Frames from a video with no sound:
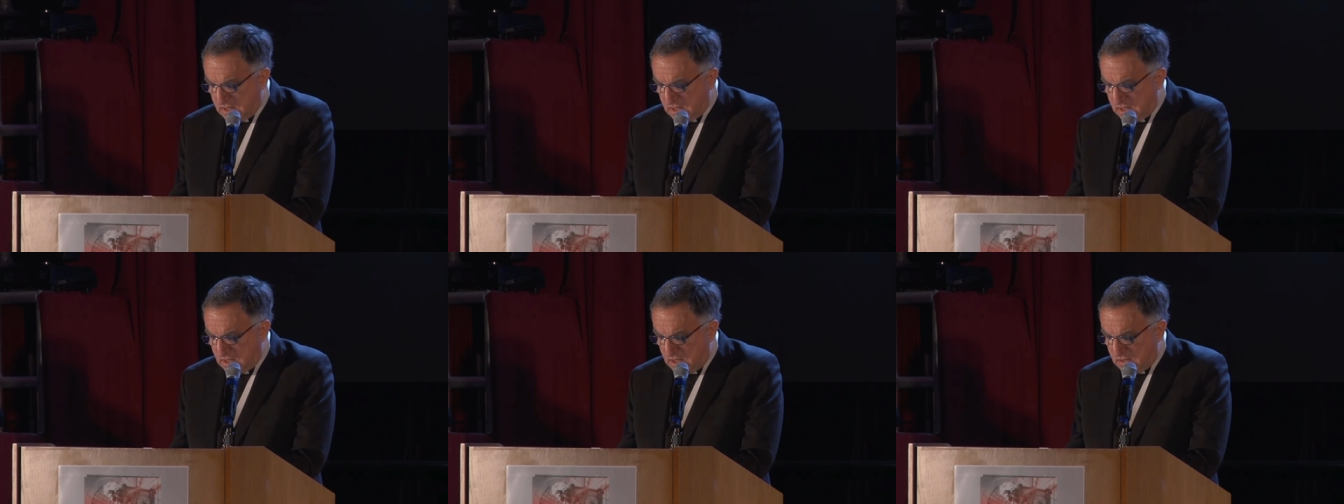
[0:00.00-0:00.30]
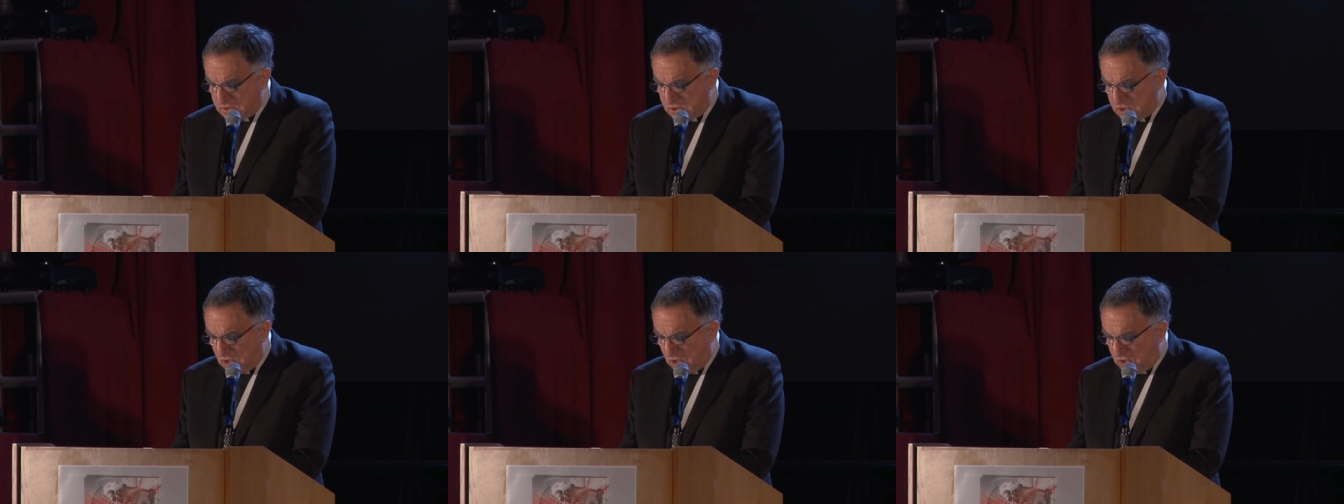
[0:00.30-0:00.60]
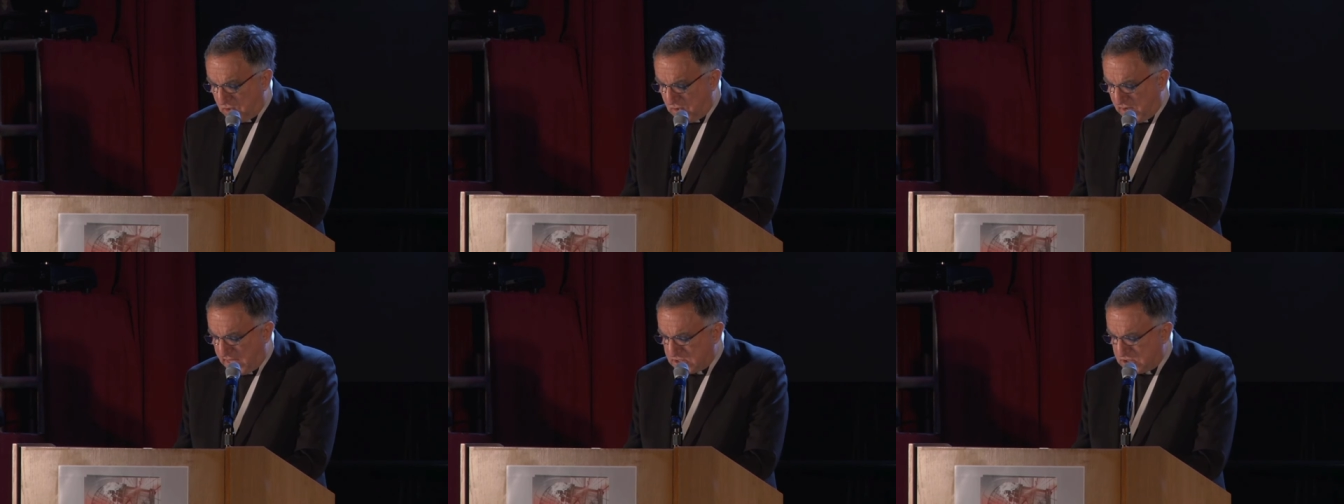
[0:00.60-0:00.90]
There is no
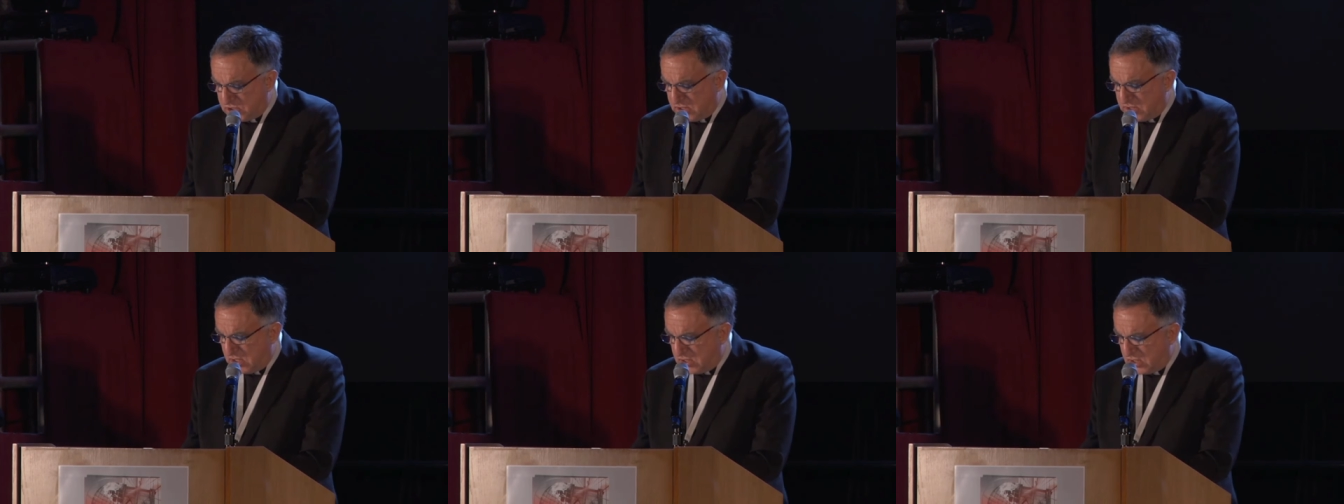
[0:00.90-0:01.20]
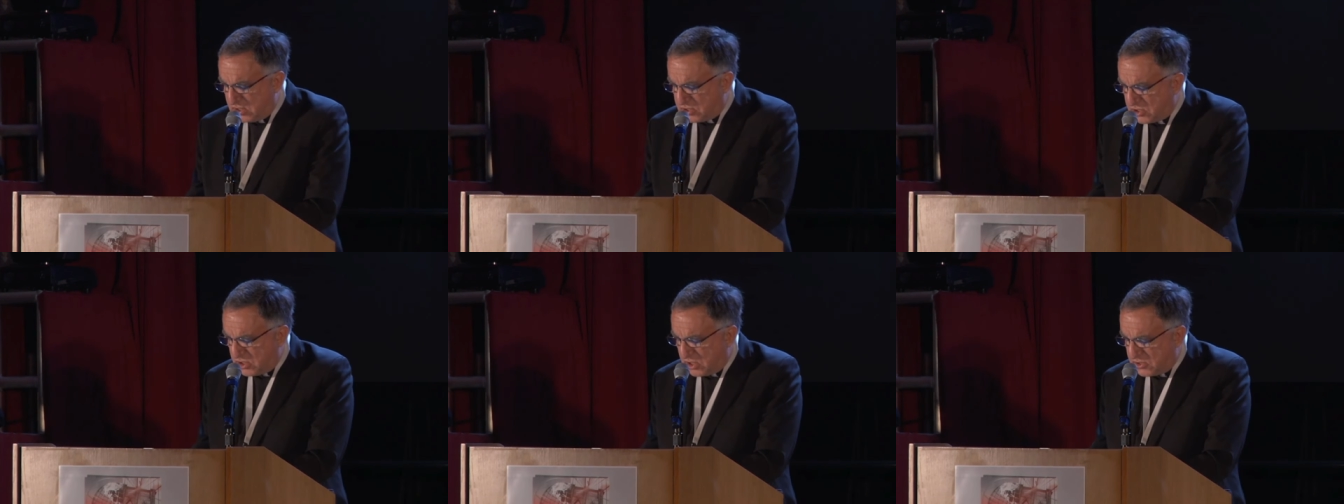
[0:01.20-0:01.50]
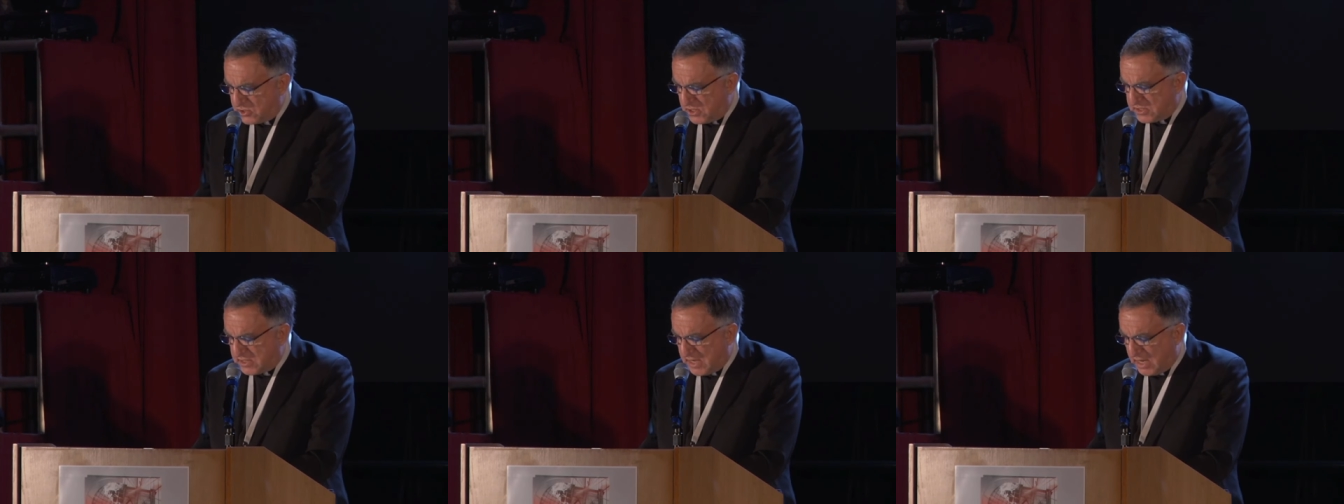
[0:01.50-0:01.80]
question that the
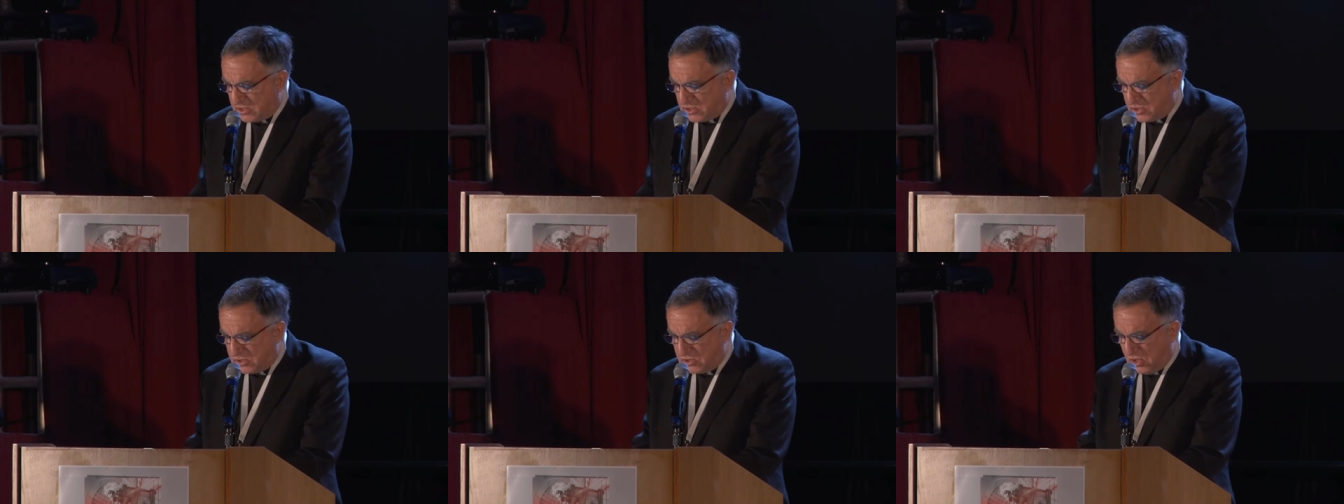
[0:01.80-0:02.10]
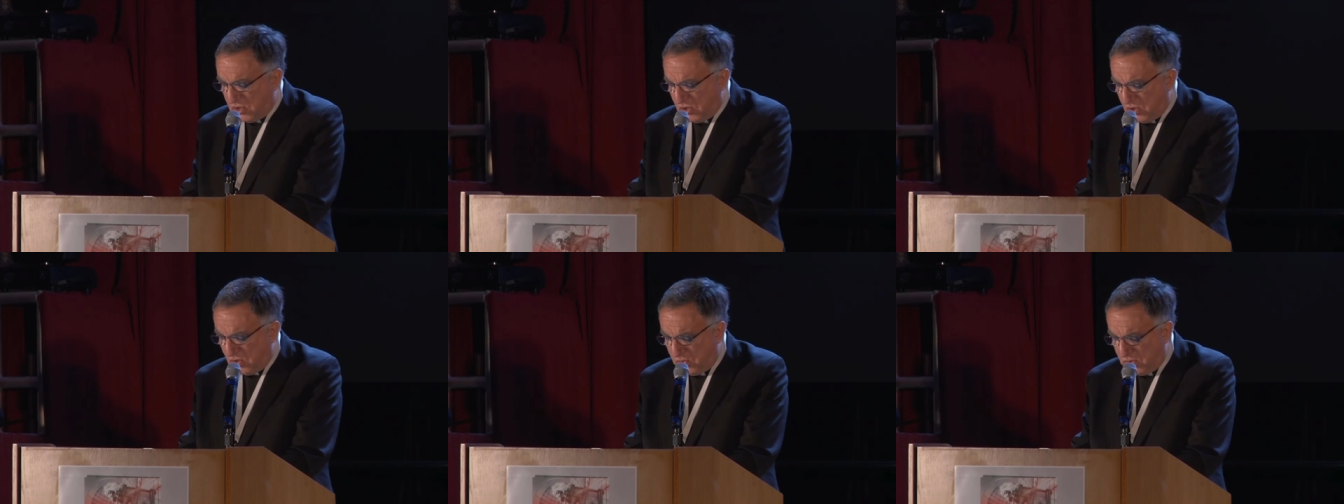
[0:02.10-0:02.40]
church has entered the whole